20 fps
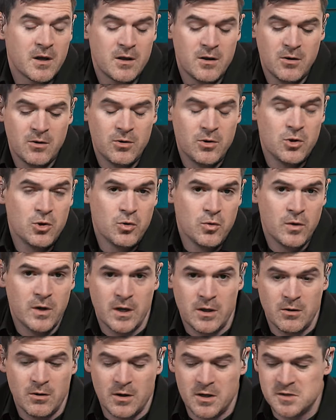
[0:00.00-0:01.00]
and you
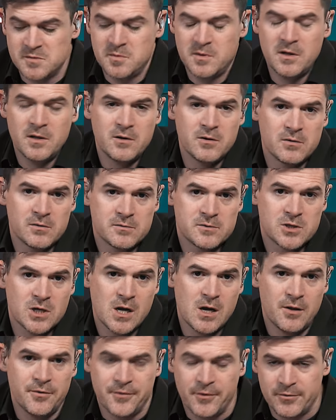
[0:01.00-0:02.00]
and your husband and your
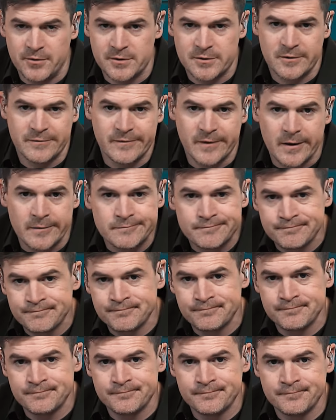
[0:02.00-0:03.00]
child don't deserve that.
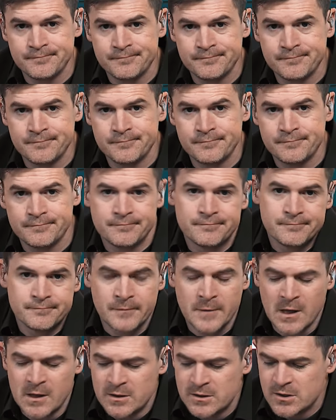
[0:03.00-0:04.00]

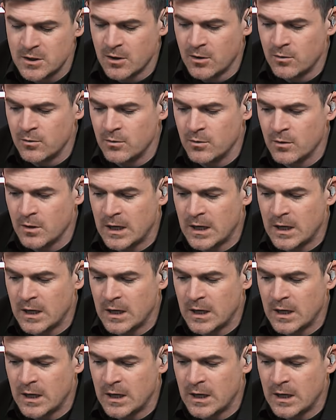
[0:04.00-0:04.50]
So